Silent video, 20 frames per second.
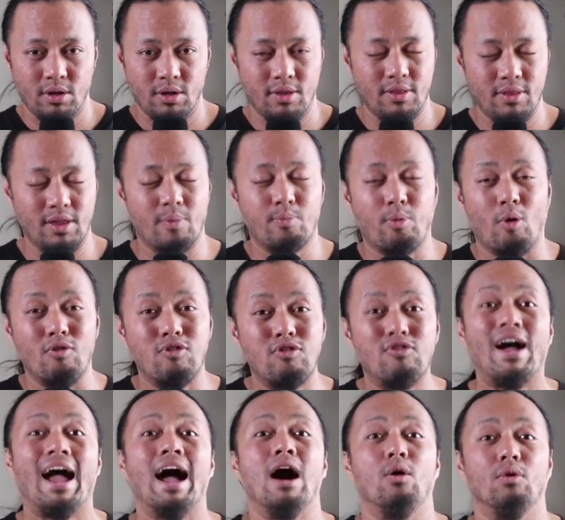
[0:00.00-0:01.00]
They're
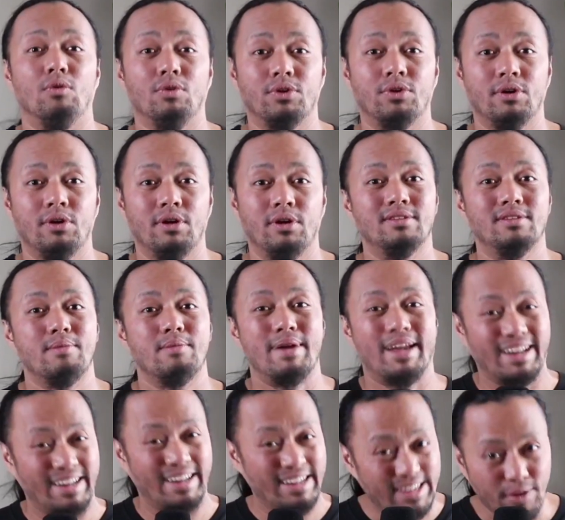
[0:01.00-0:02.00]
profound. They make
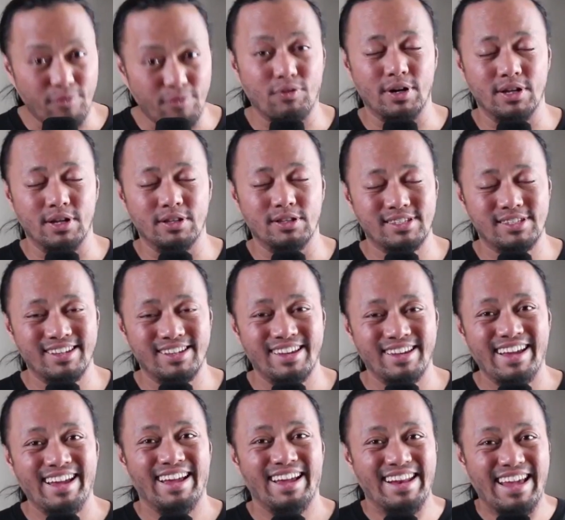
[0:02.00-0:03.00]
a difference.
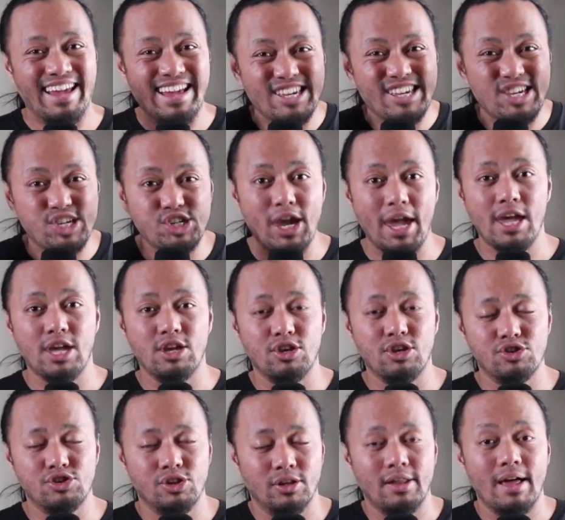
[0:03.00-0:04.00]
They
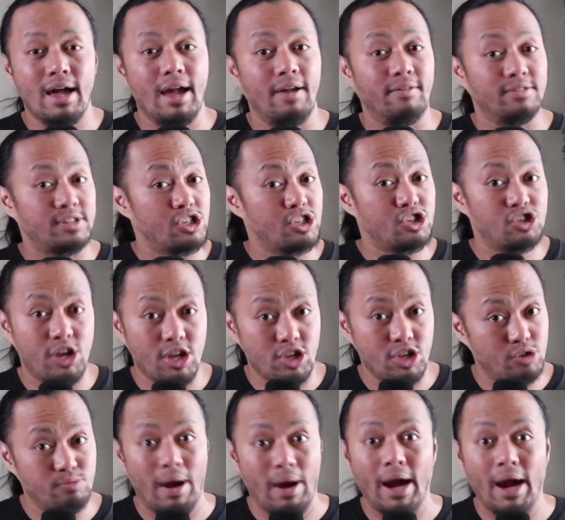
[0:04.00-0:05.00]
change lives. It's
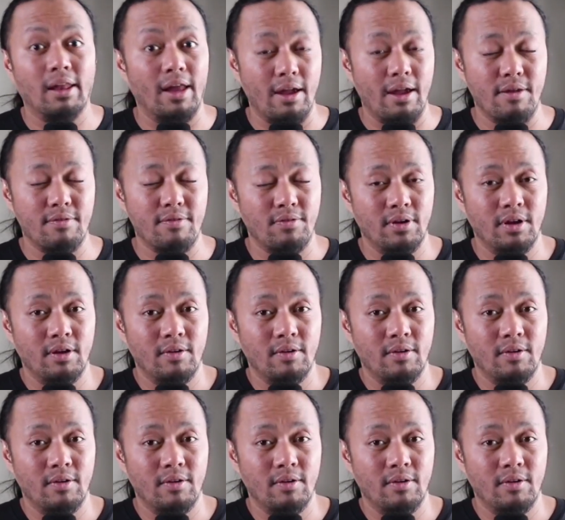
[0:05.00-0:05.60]
changed my life.